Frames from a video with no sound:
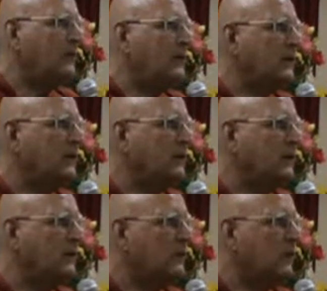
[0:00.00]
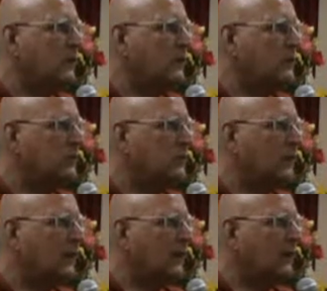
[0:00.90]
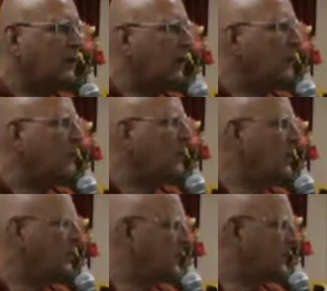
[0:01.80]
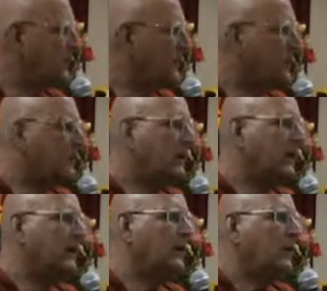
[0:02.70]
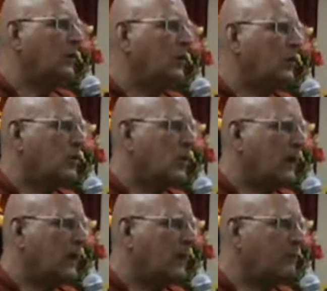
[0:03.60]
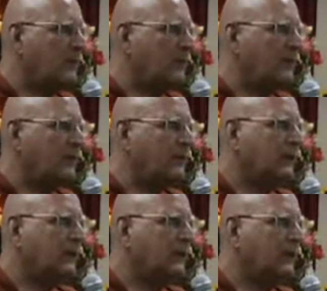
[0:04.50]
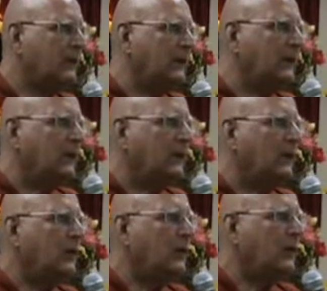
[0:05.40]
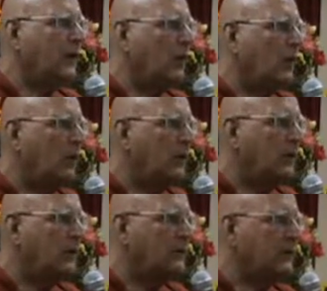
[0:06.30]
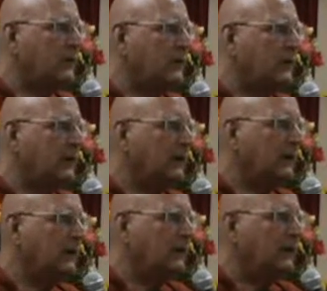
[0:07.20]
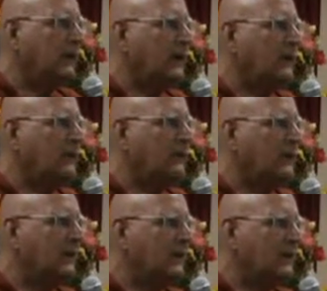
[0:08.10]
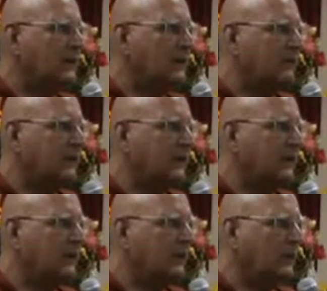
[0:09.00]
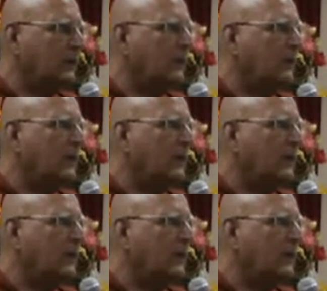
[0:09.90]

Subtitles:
and you see the first noble truth that birth is suffering, Growing up is suffering, growing older is suffering, getting sick is suffering,